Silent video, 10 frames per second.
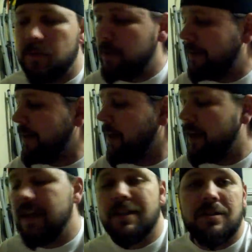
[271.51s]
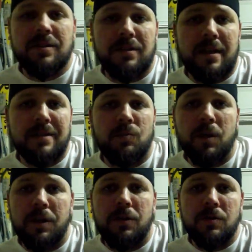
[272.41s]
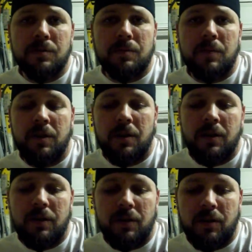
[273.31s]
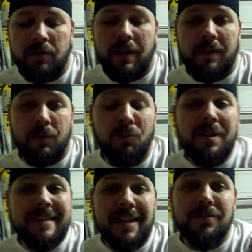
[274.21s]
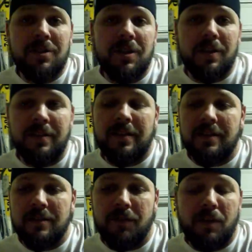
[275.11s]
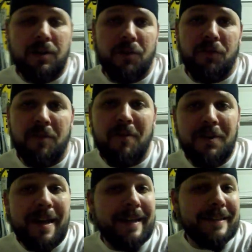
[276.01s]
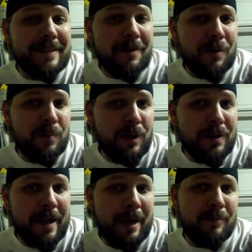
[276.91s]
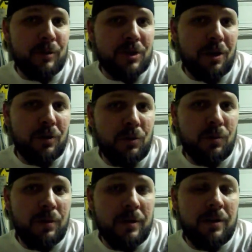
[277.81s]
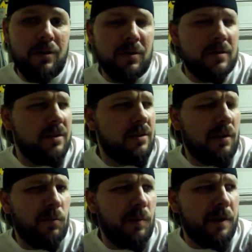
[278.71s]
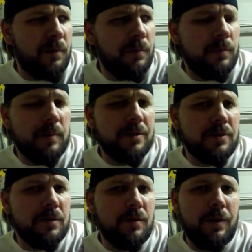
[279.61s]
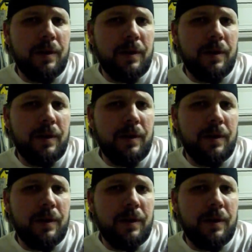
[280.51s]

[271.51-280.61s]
But that's just an awesome way to use them, and they really taste good. It tastes. I don't know if you've ever ate at Taco Bell and had a muchaco or is it Taco Bueno? Not sure.